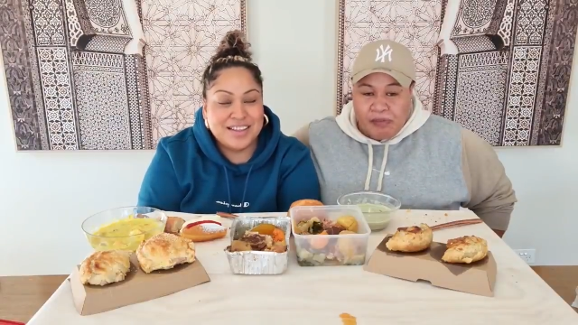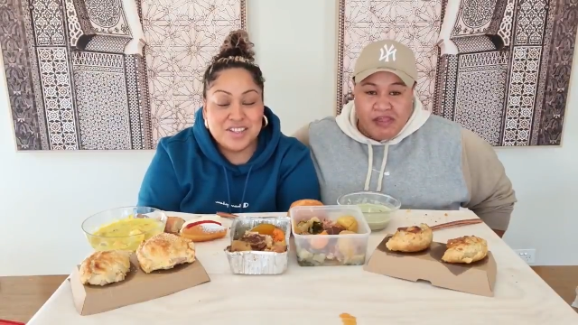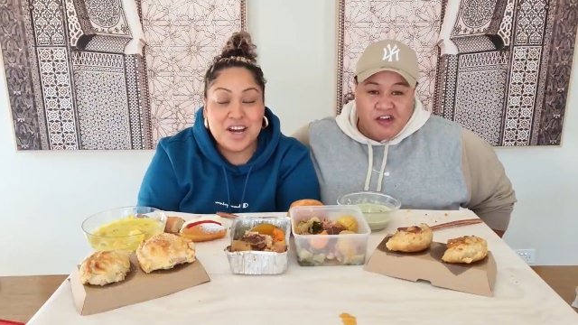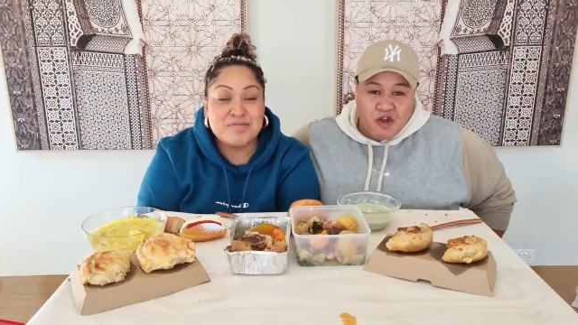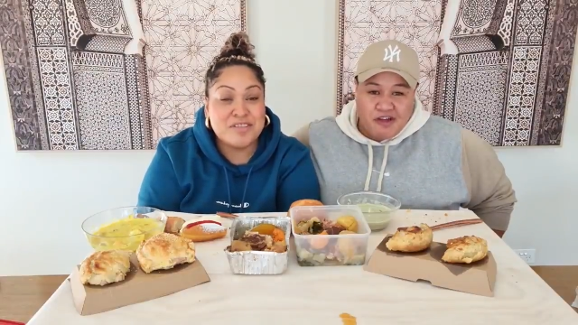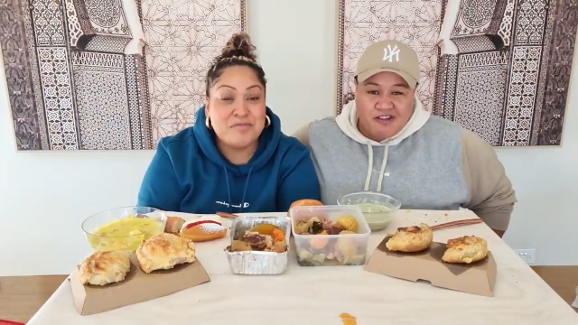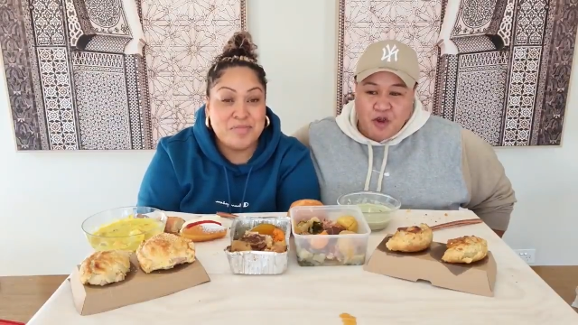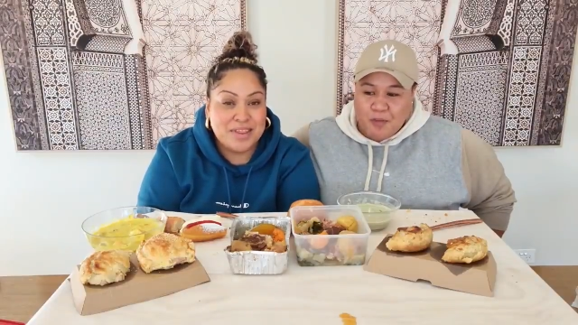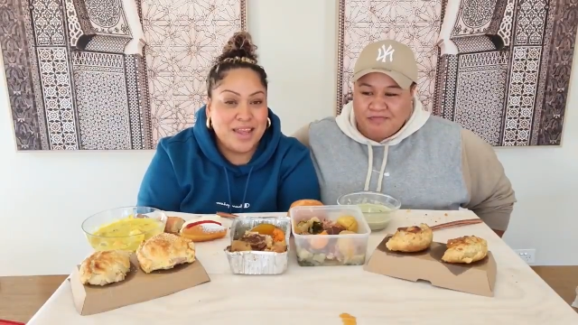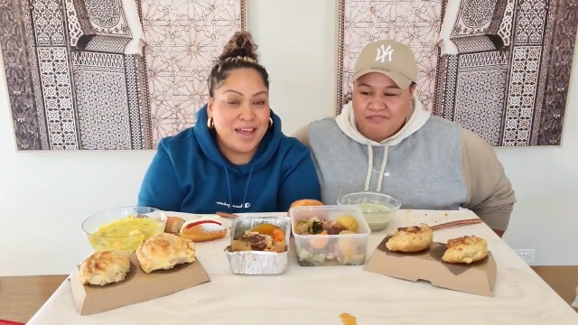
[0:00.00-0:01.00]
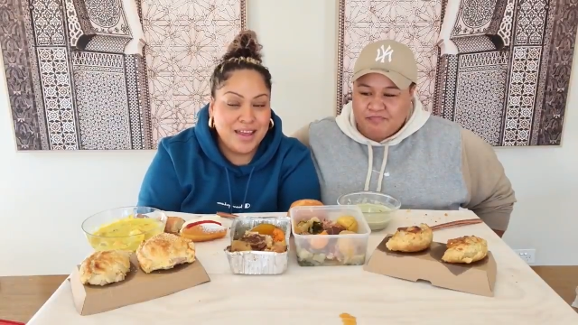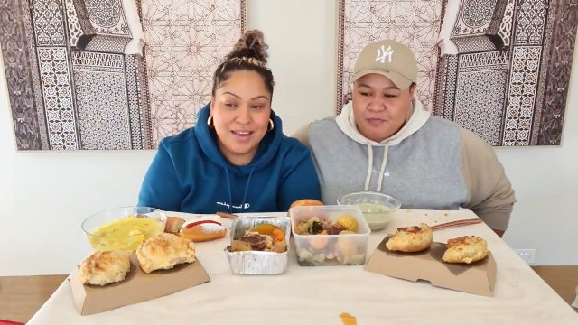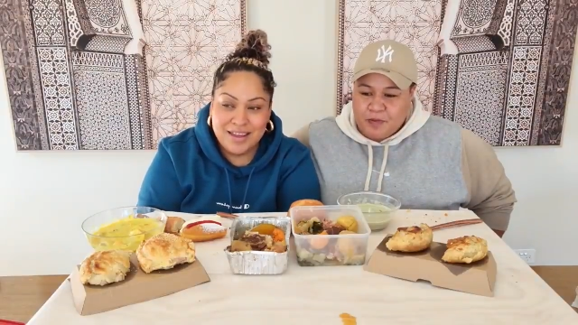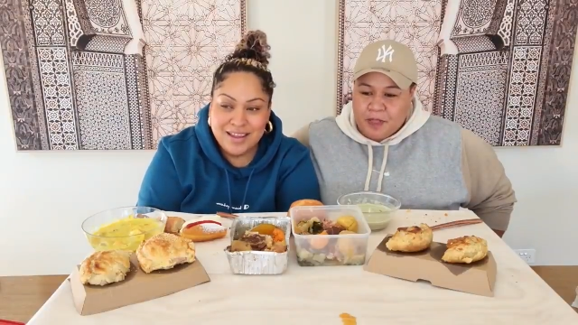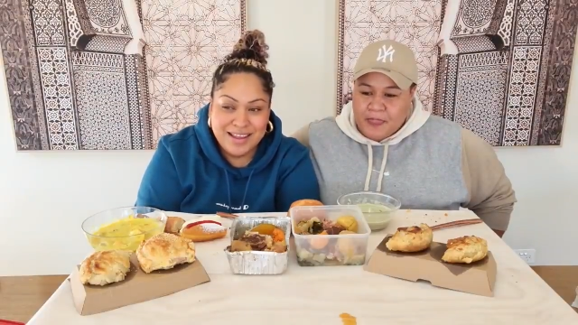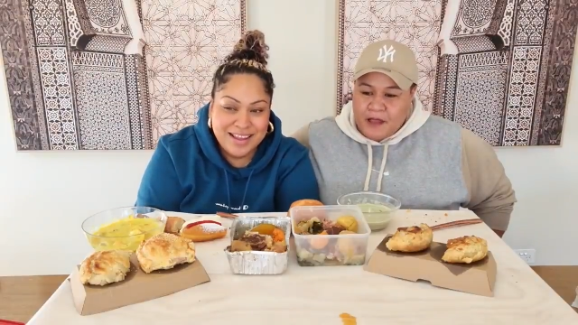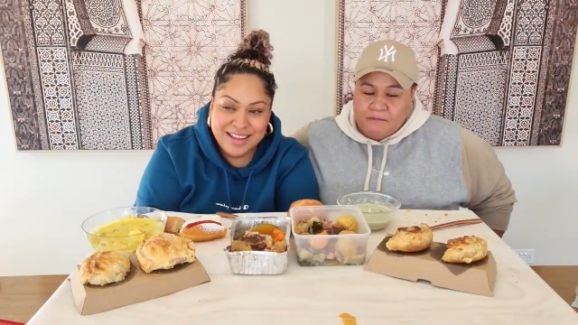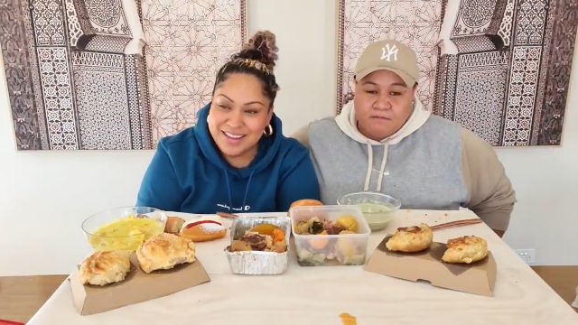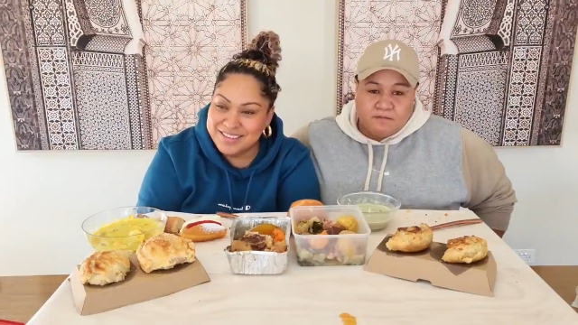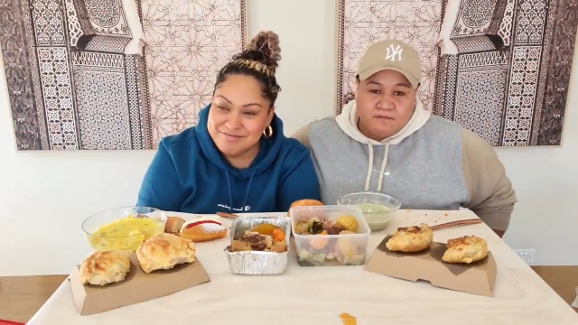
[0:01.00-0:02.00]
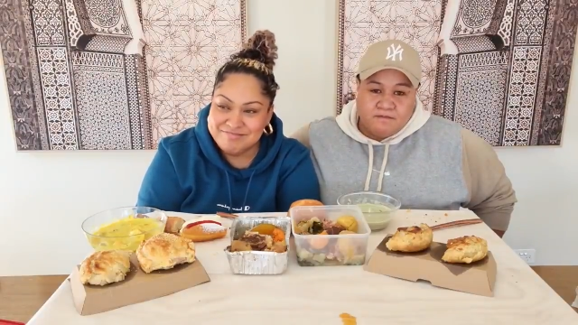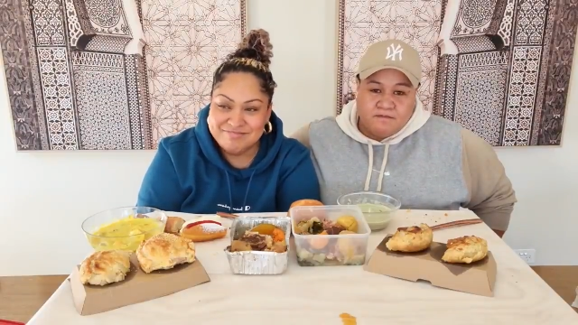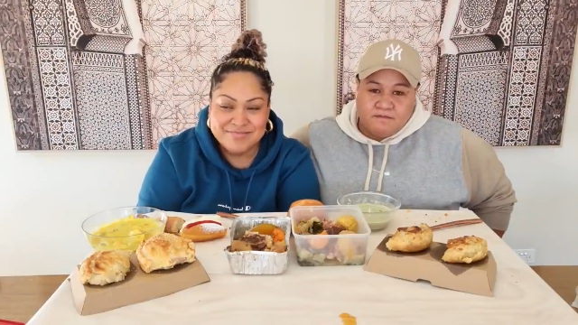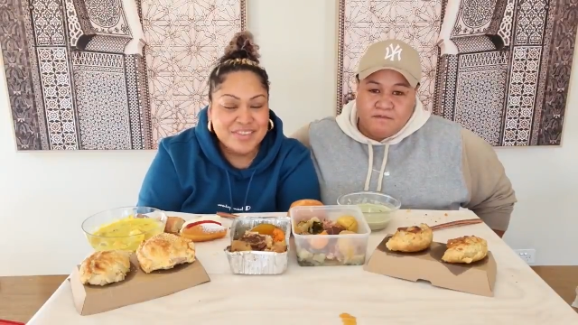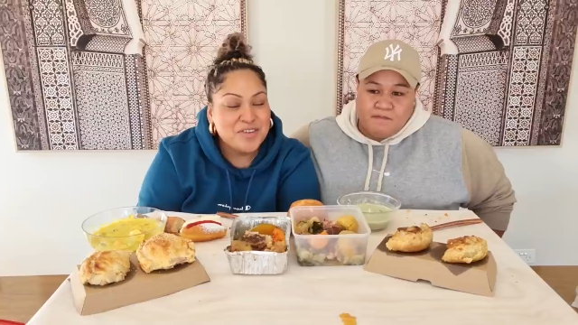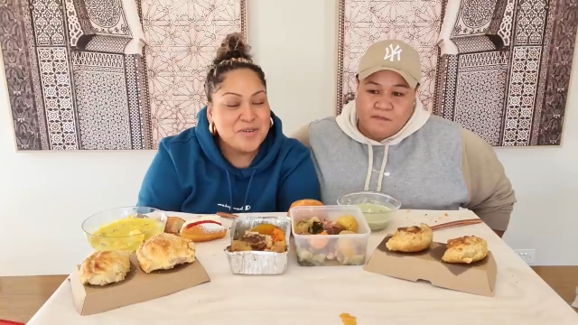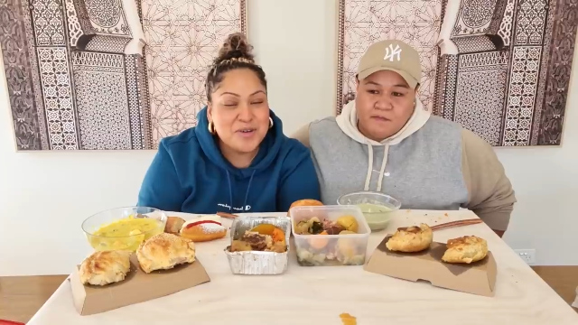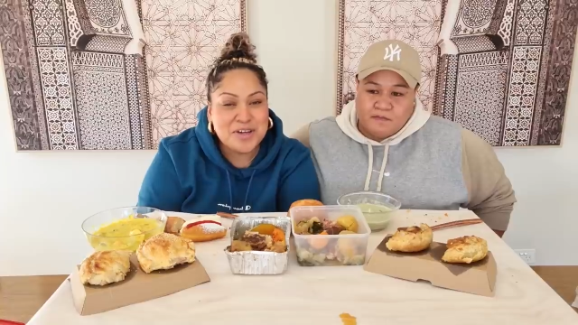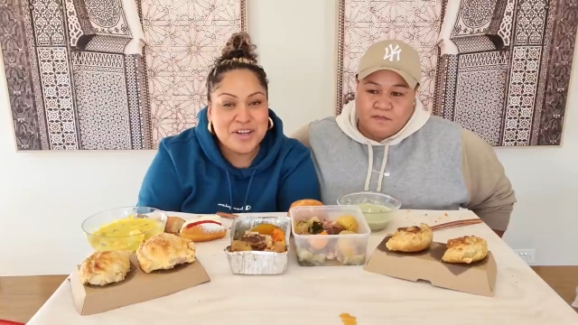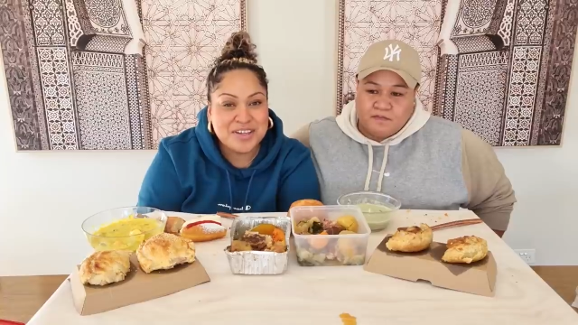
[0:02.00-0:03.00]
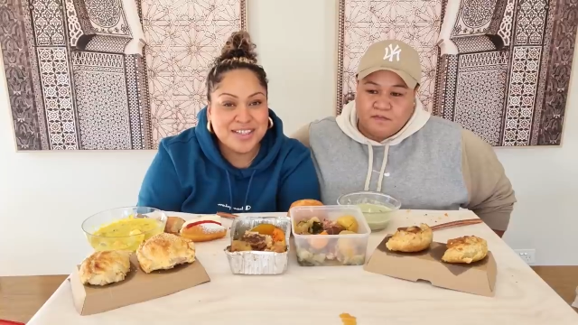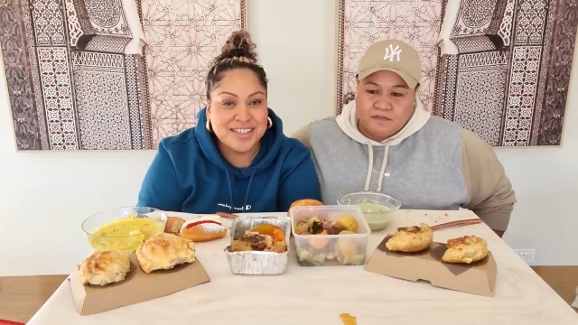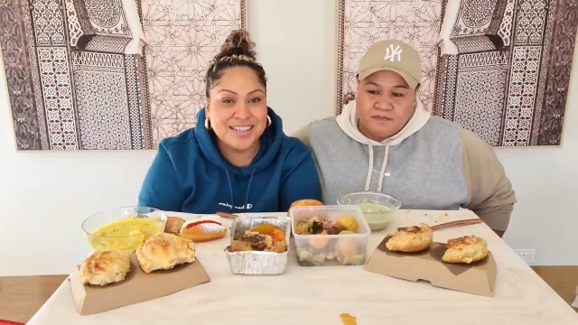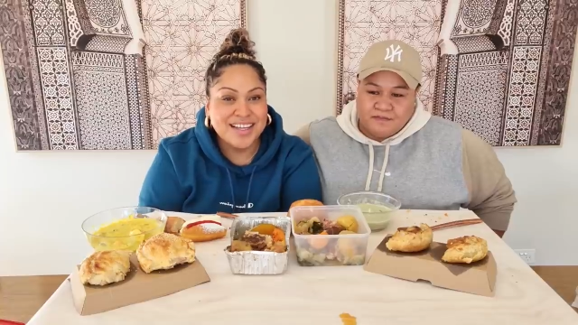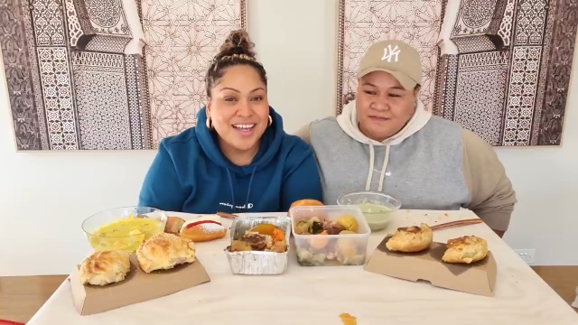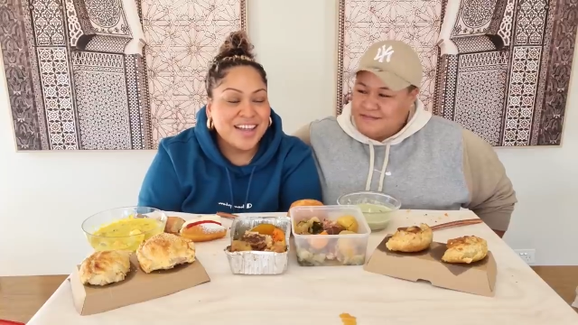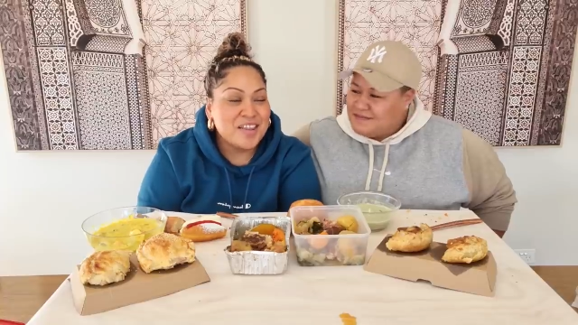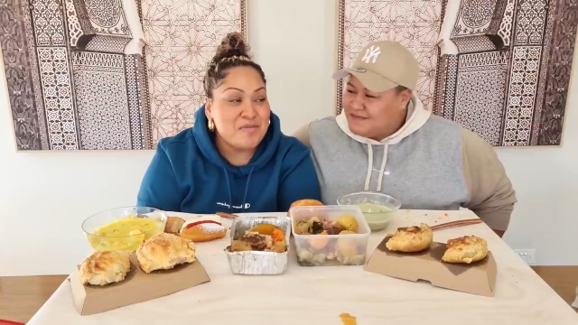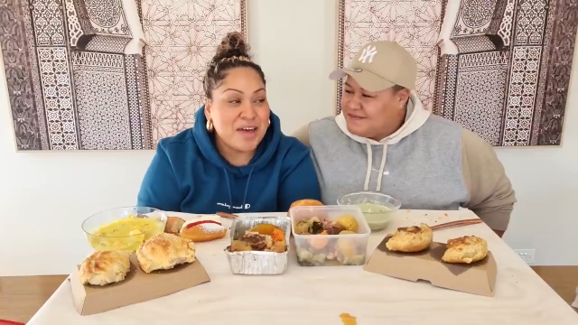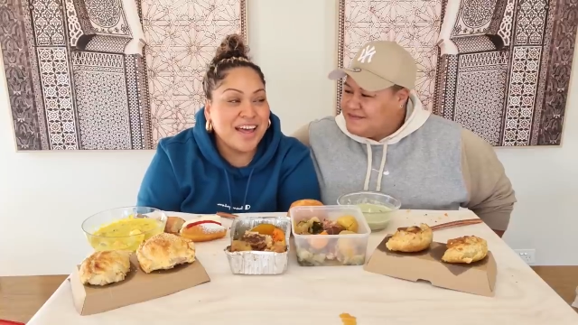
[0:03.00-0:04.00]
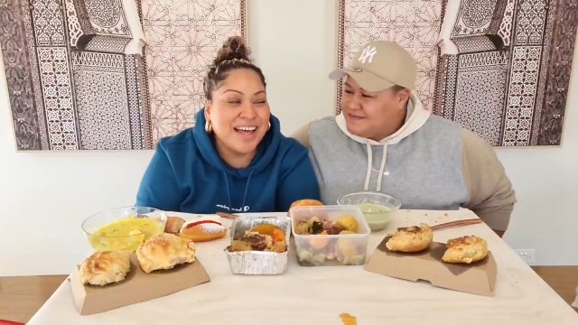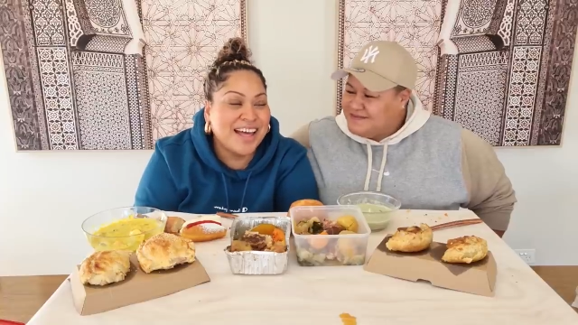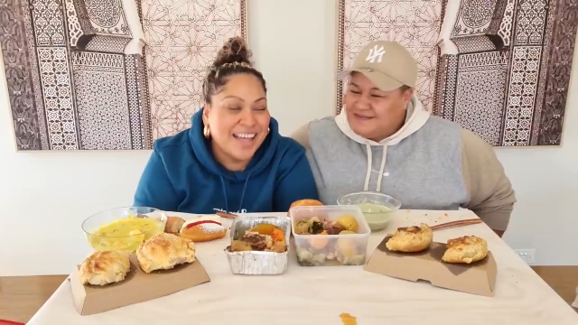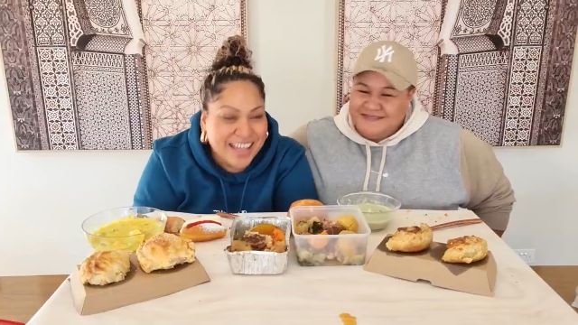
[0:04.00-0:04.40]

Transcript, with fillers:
Speaker 1: the times I've been there. Woo! The pen.